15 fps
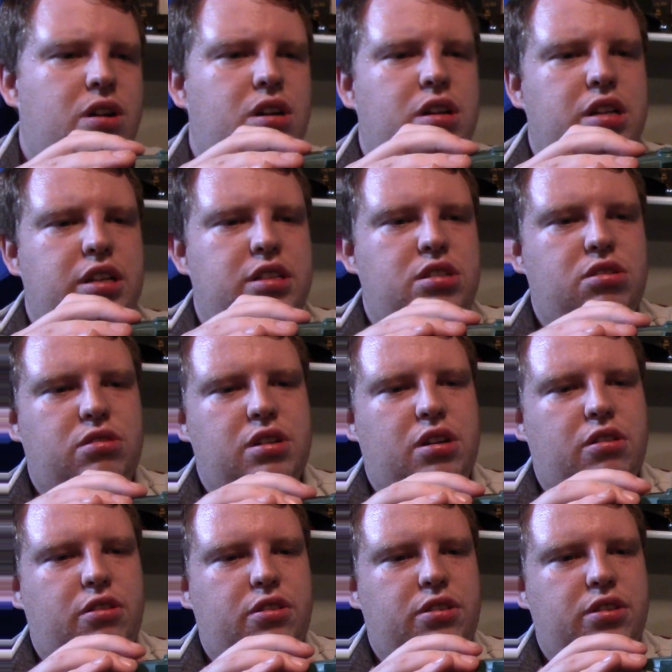the
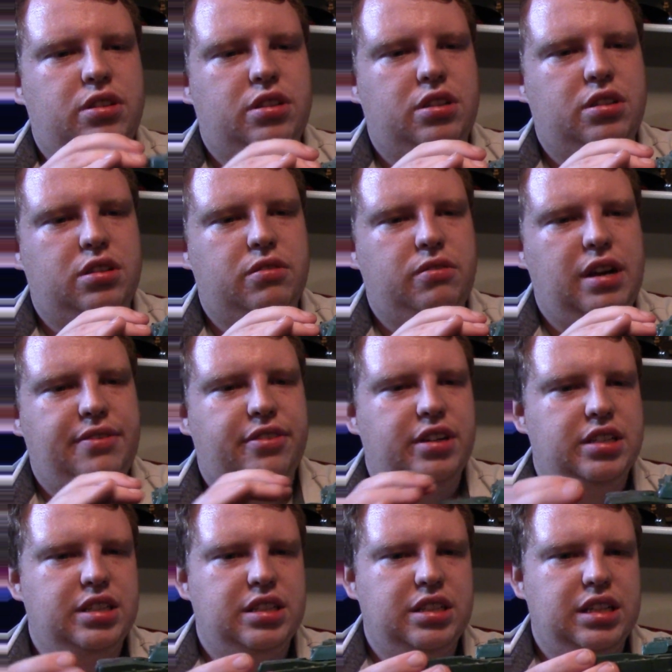historical
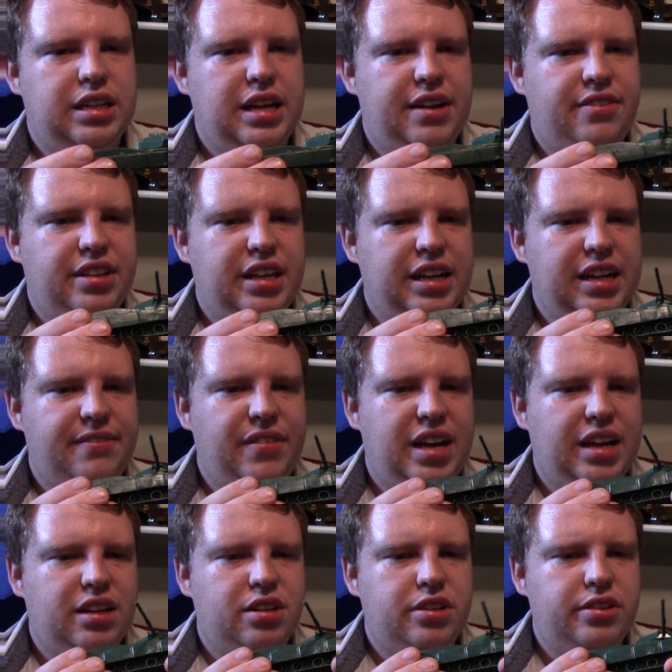references and everything they
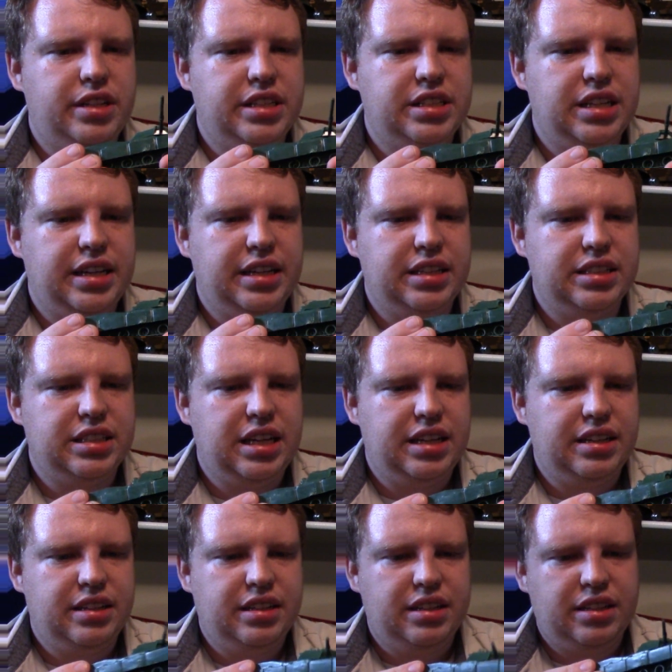make to these tanks
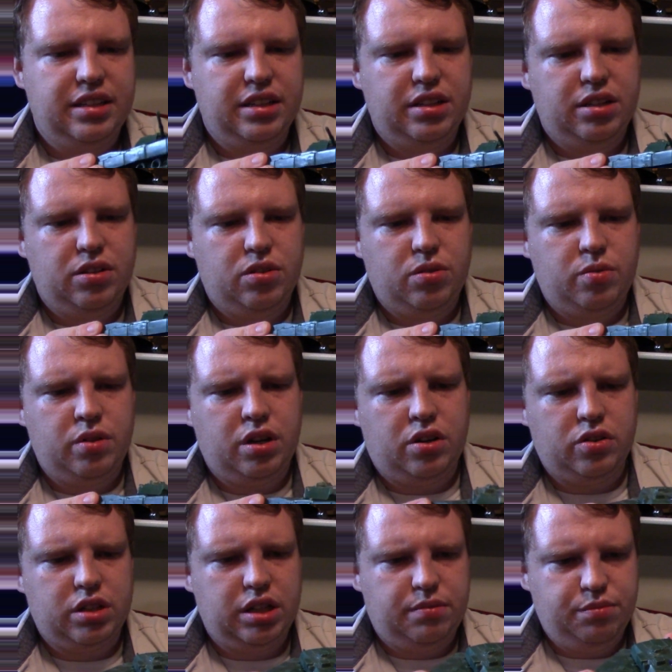that we
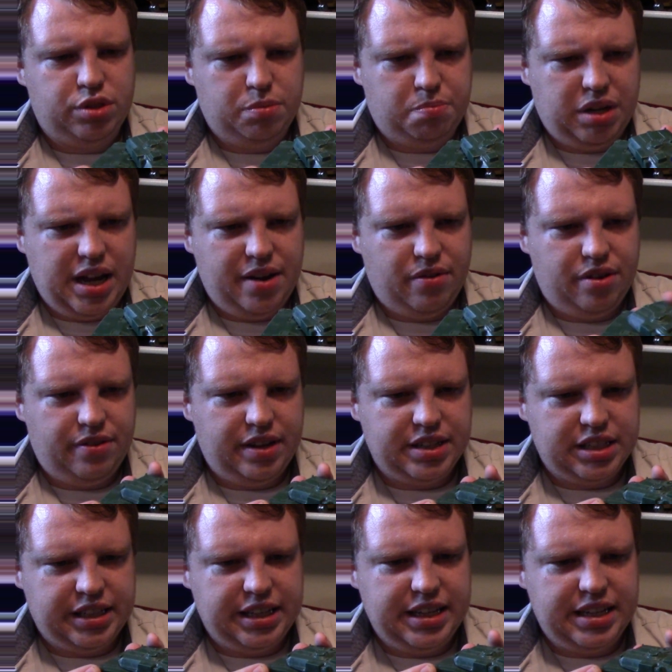all come to play with
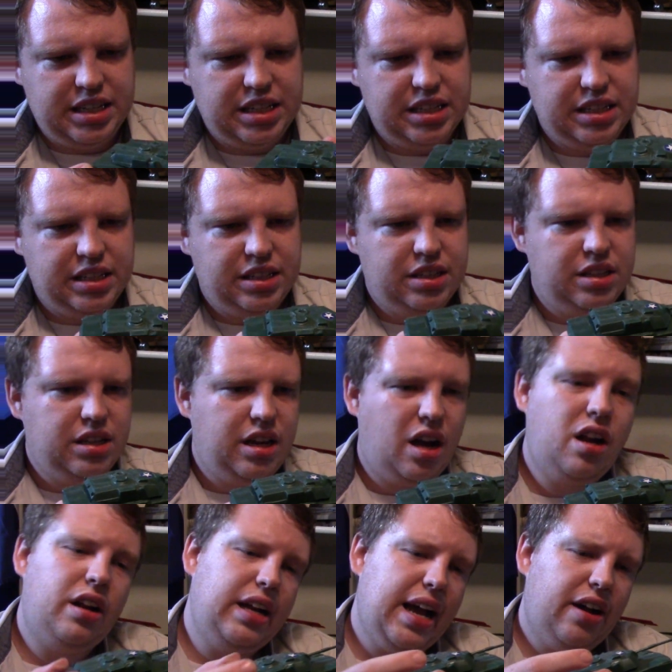as kids
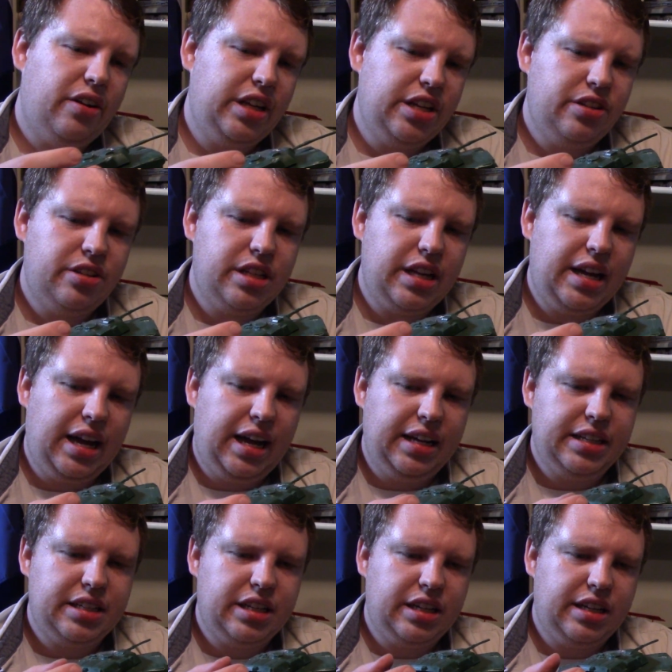and now use
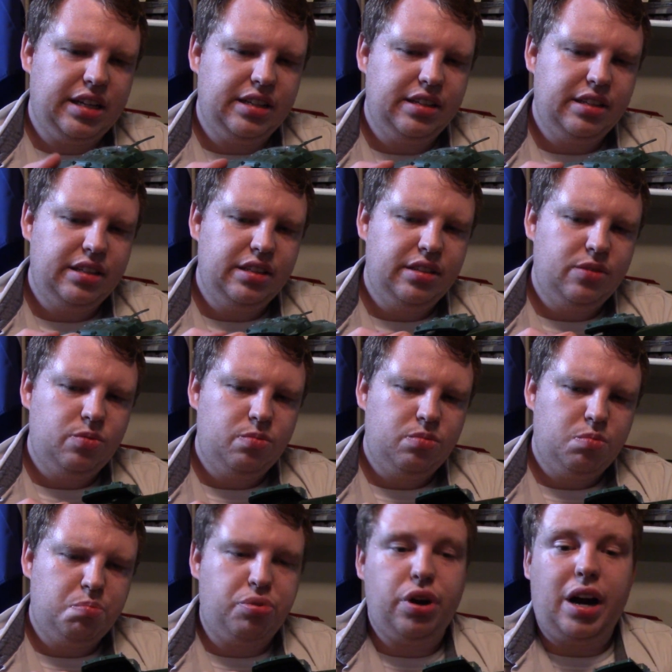as
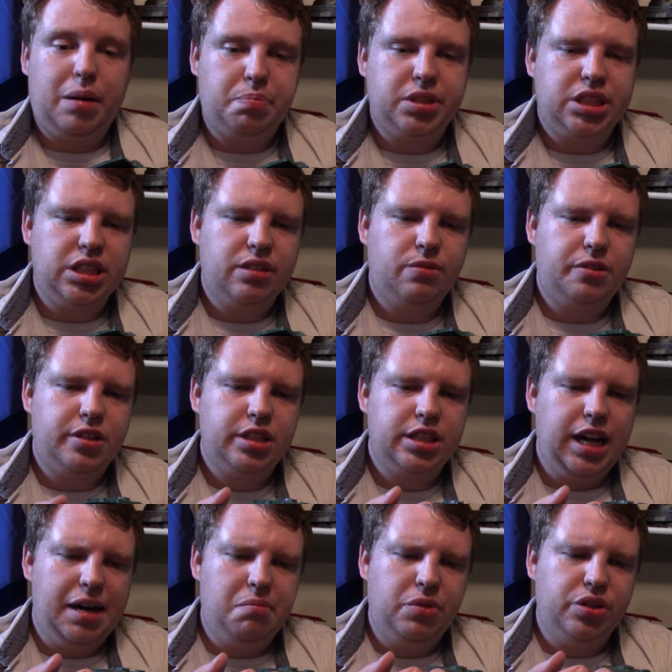props for
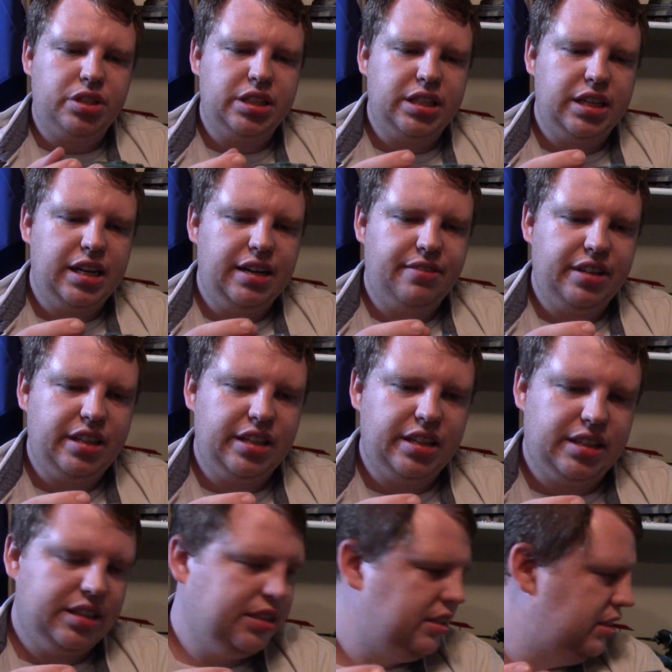stop motion and everything.